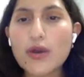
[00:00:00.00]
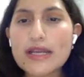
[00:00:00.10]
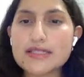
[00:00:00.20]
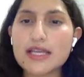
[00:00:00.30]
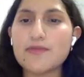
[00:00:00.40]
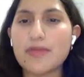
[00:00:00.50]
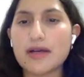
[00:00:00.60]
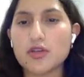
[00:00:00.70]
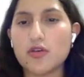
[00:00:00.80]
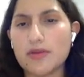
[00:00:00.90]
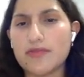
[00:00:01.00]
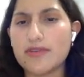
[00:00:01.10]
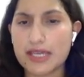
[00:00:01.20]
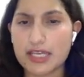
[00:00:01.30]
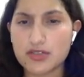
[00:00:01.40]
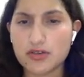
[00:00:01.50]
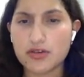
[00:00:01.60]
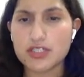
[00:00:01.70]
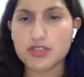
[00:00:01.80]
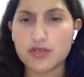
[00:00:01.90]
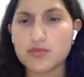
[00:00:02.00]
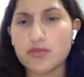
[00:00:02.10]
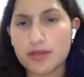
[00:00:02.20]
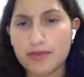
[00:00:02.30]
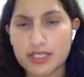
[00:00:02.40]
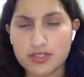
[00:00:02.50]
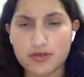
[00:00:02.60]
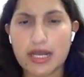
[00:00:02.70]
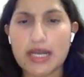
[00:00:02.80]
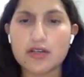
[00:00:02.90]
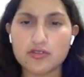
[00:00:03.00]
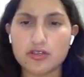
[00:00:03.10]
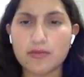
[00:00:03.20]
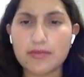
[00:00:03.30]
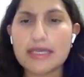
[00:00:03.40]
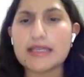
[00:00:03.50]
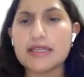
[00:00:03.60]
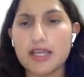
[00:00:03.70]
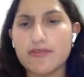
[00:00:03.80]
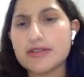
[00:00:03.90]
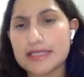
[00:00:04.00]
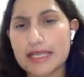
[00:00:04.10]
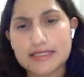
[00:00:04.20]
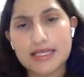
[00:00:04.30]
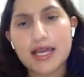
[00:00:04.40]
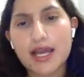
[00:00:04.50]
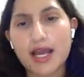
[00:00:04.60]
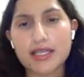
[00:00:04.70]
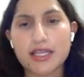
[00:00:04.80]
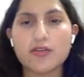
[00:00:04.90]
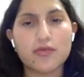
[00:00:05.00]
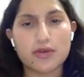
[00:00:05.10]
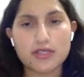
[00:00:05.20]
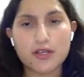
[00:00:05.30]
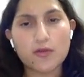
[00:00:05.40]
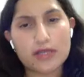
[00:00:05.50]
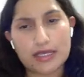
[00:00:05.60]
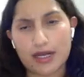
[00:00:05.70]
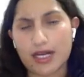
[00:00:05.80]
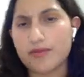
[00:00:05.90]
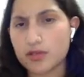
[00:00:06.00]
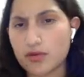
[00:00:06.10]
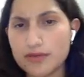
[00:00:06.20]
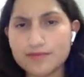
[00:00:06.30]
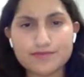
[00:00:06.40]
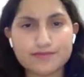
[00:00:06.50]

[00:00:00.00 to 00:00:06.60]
what is the impact of gamification on students' motivation and autonomy in the FL class at the University of Guadalajara virtual?